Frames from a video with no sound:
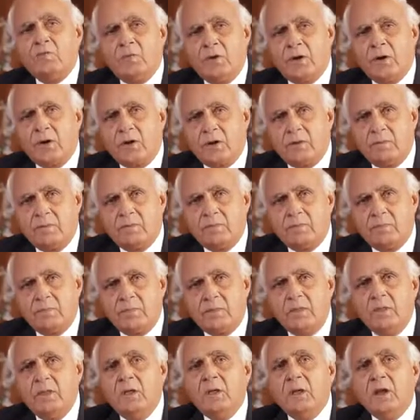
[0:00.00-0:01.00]
work,
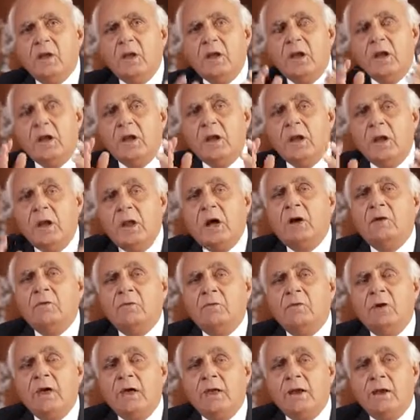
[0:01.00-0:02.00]

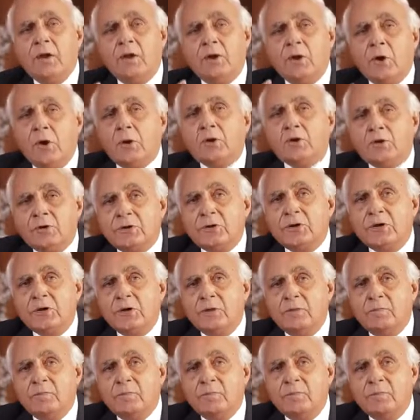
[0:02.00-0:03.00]
love and loyalty.